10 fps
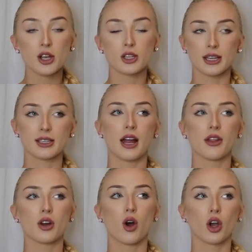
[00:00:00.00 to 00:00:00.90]
So that's
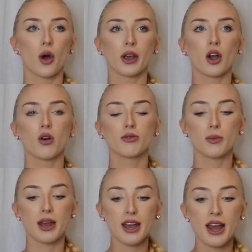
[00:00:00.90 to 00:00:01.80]
another ongoing goal
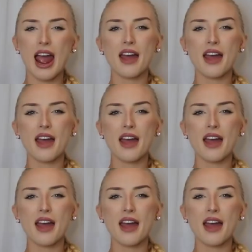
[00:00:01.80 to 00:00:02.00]
for me.